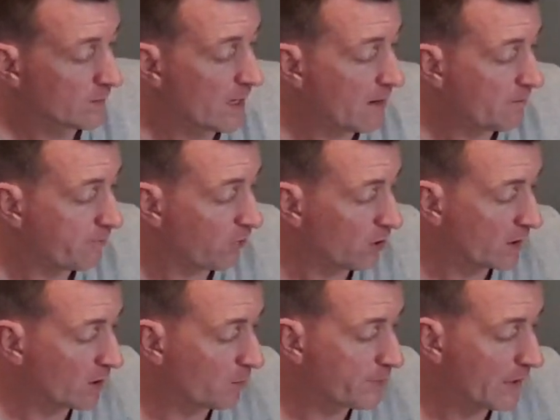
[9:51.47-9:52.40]
Yeah, fully
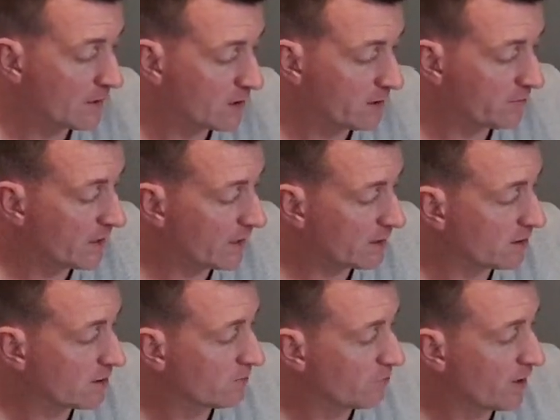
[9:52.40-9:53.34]
comprehensive
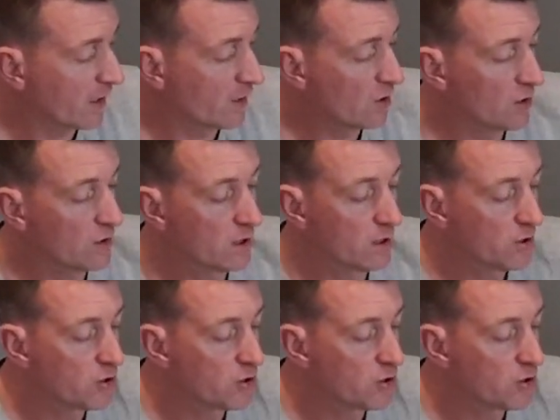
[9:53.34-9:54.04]
this, really good.